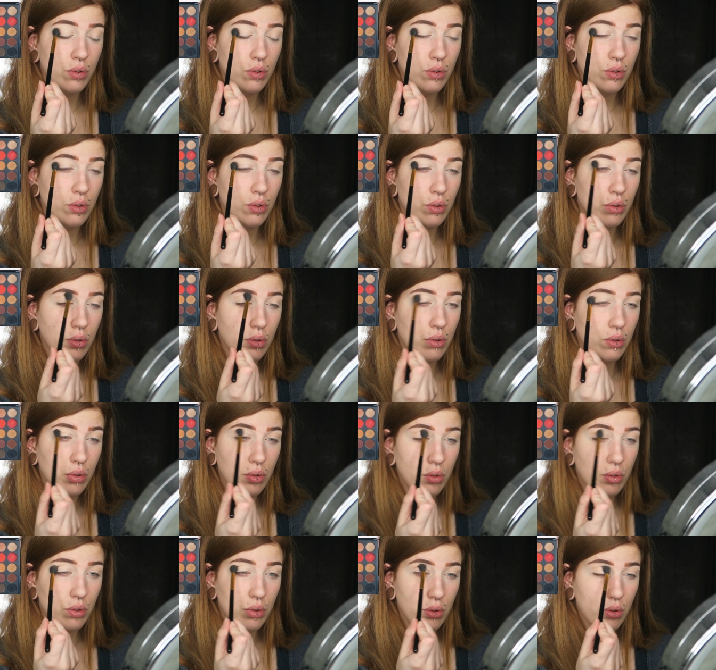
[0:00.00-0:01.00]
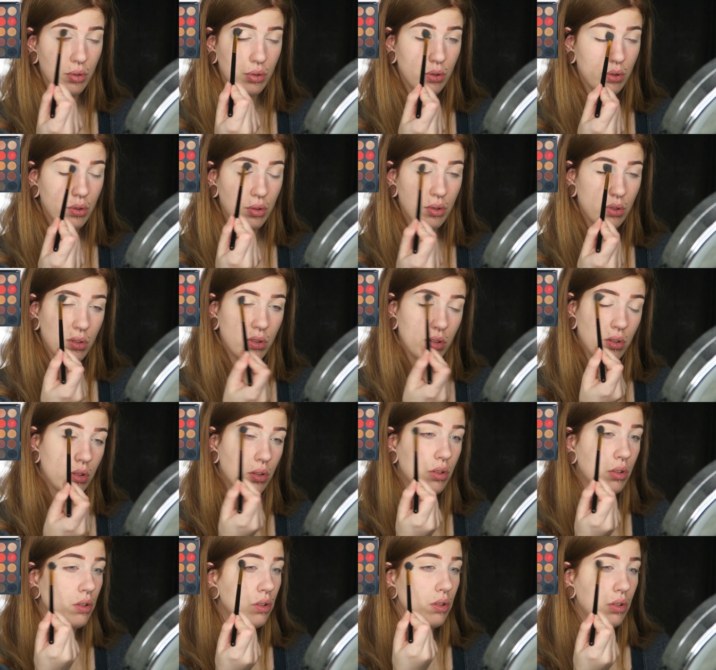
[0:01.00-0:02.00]
for my crease
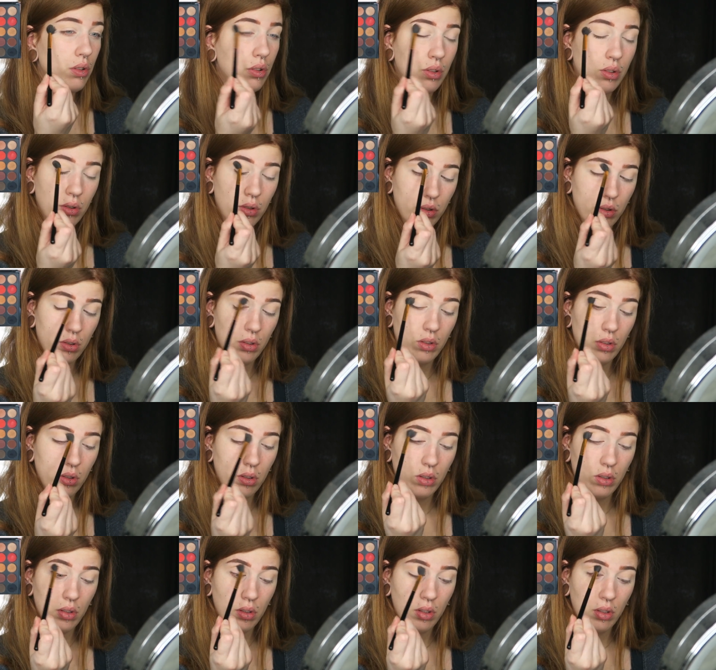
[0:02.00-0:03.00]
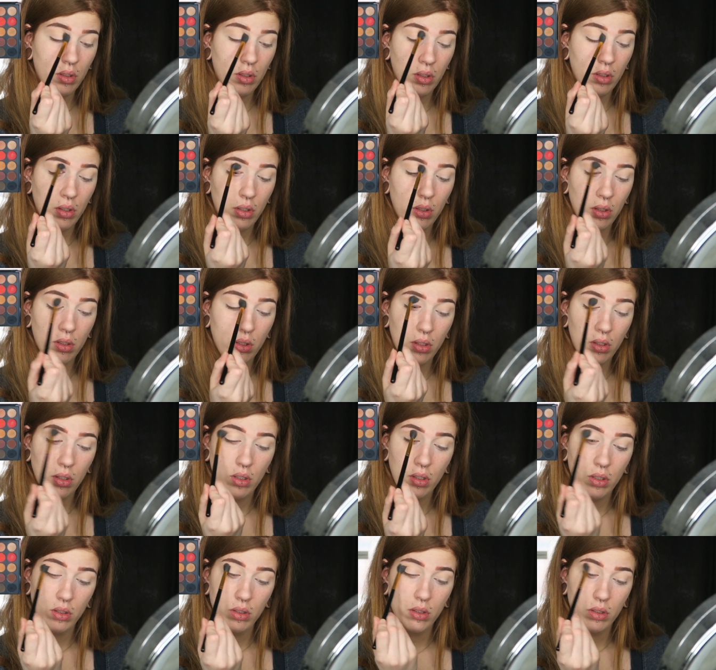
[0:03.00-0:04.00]
transition shade. Highly
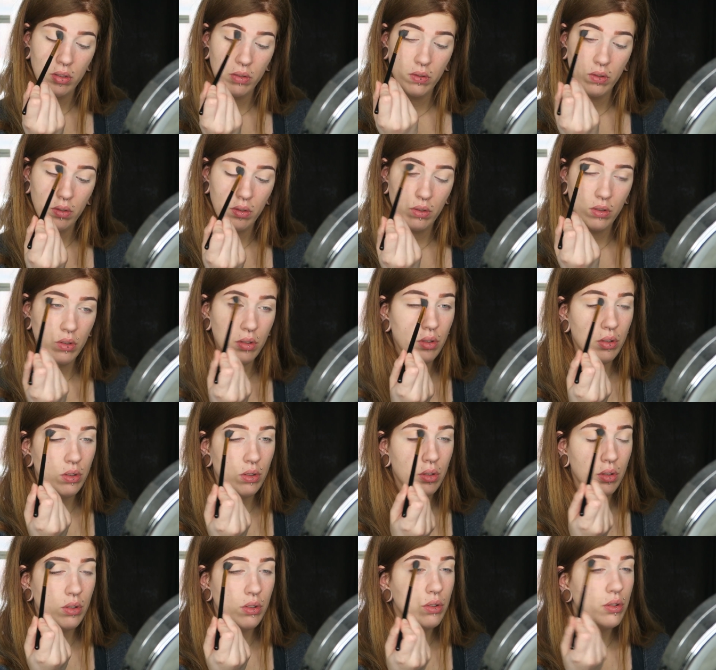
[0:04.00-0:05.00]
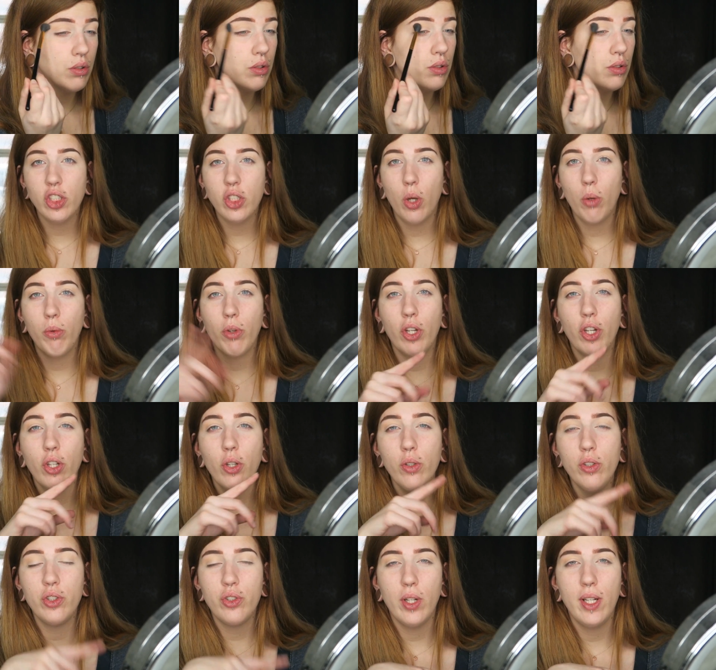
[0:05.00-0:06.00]
recommend it. You should try it. So I'm going to
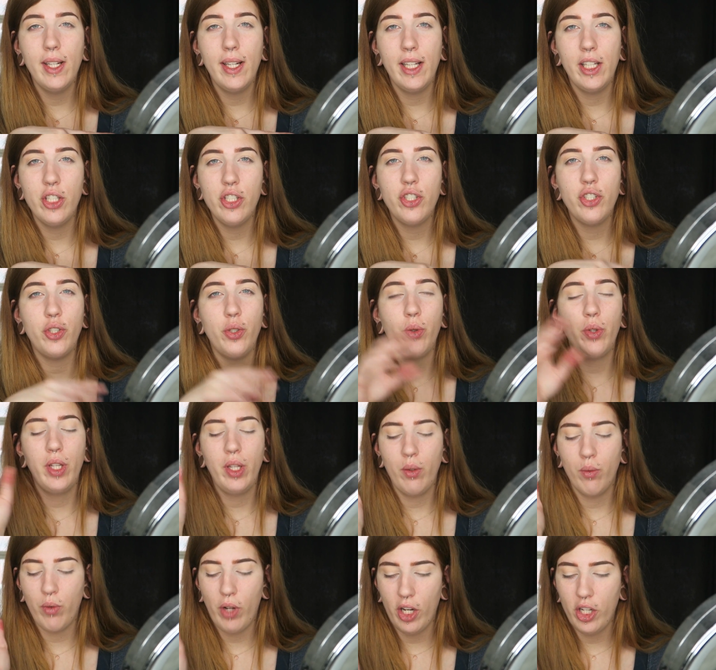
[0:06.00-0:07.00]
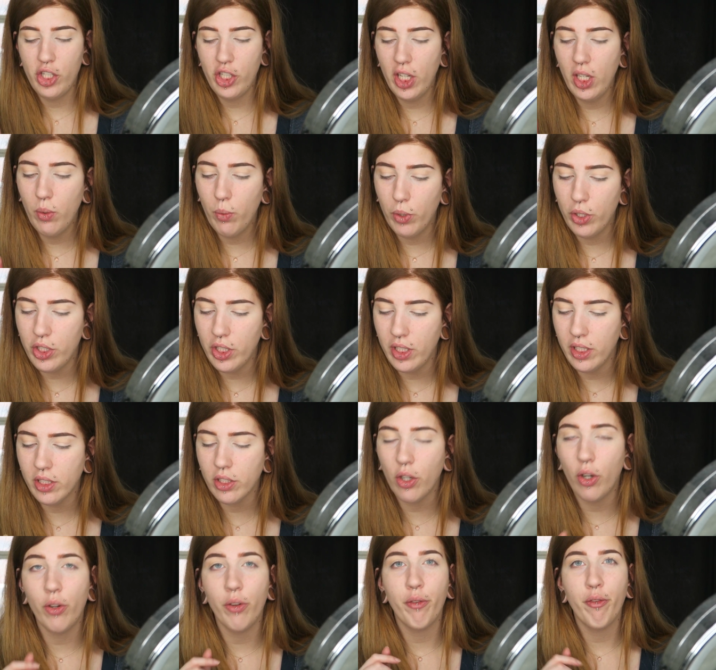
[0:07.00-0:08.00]
go straight into the red shade, which is
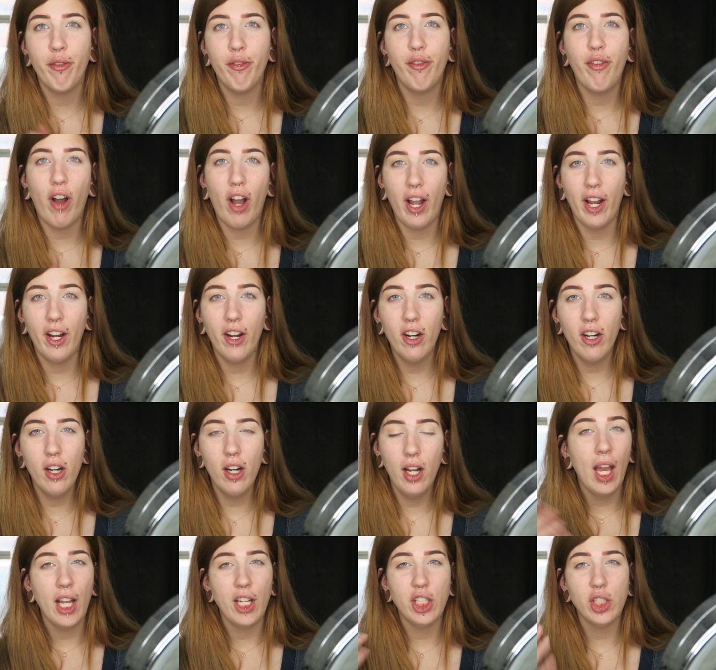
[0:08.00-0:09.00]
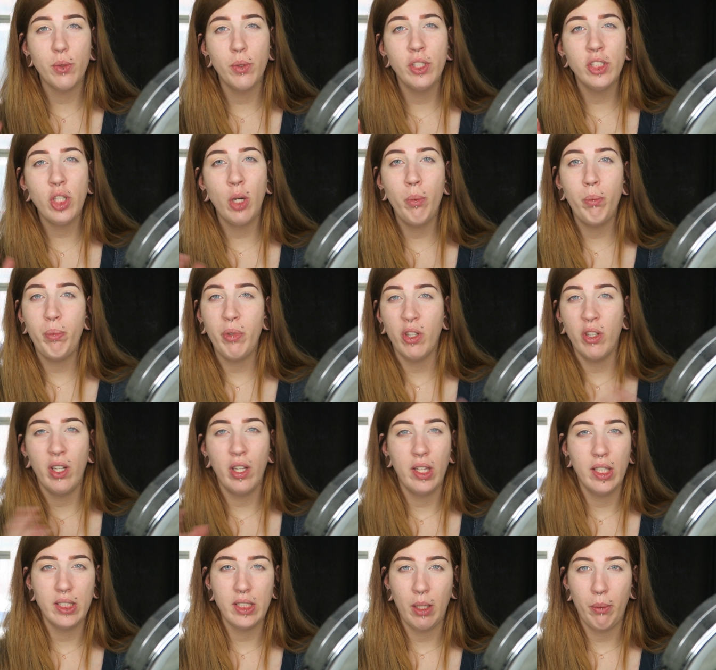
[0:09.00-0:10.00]
called Fire. I just want to start
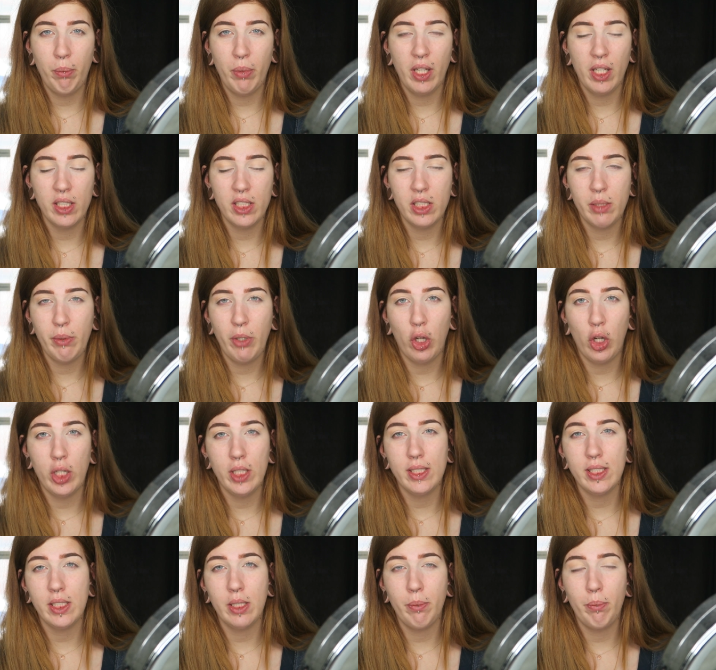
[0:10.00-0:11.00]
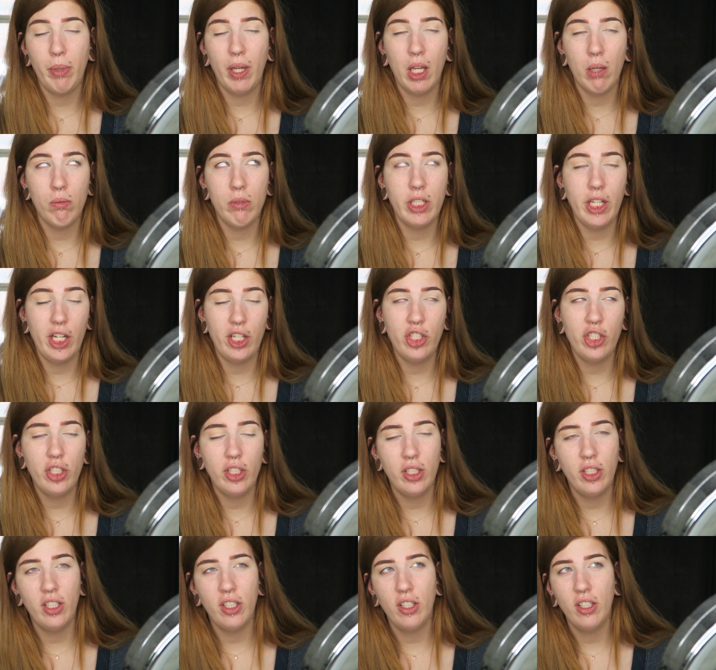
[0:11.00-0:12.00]
building this up because, to be honest, the
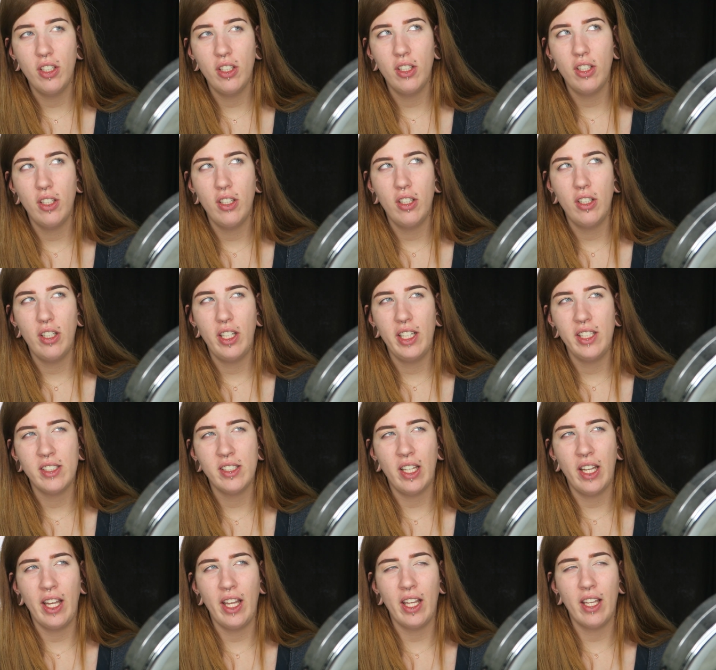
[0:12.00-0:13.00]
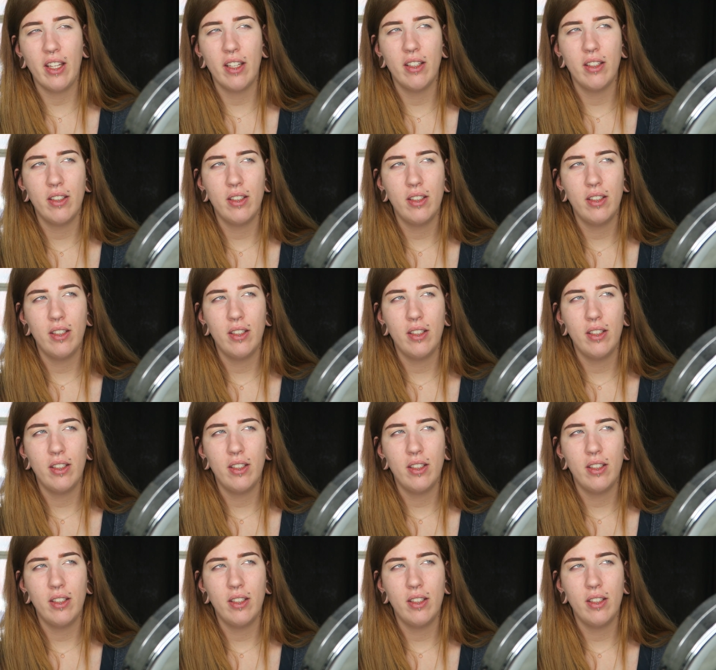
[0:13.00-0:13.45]
pigmentation is like,